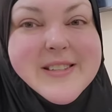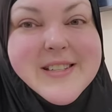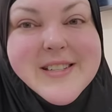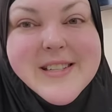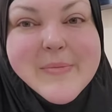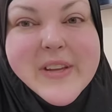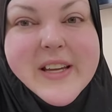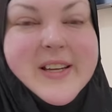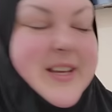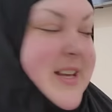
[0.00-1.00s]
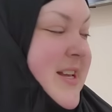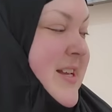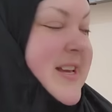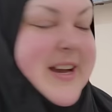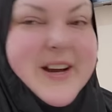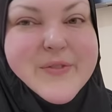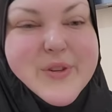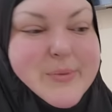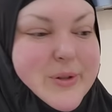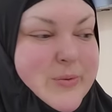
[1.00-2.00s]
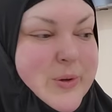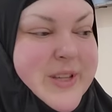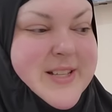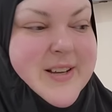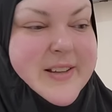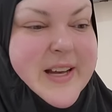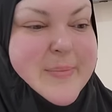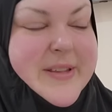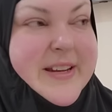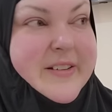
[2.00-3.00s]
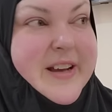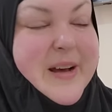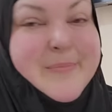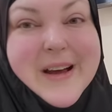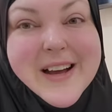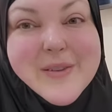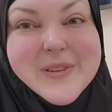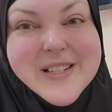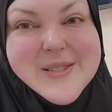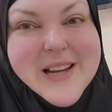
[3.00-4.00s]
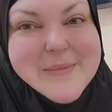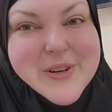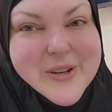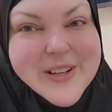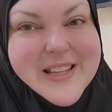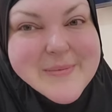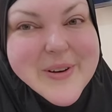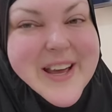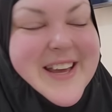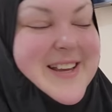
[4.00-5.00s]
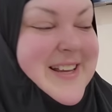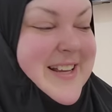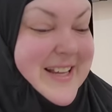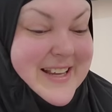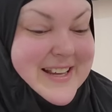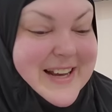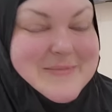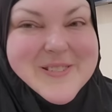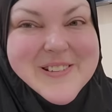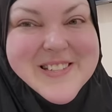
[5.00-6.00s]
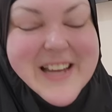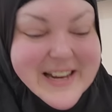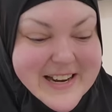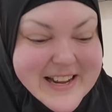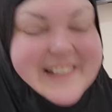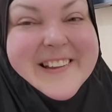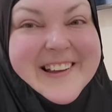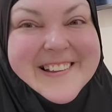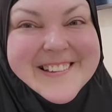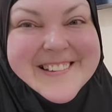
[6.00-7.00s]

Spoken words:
listen to something, get comfortable, roll these all up, and then I'll come back when it's time to cook them, okay? I'm so excited, Yella.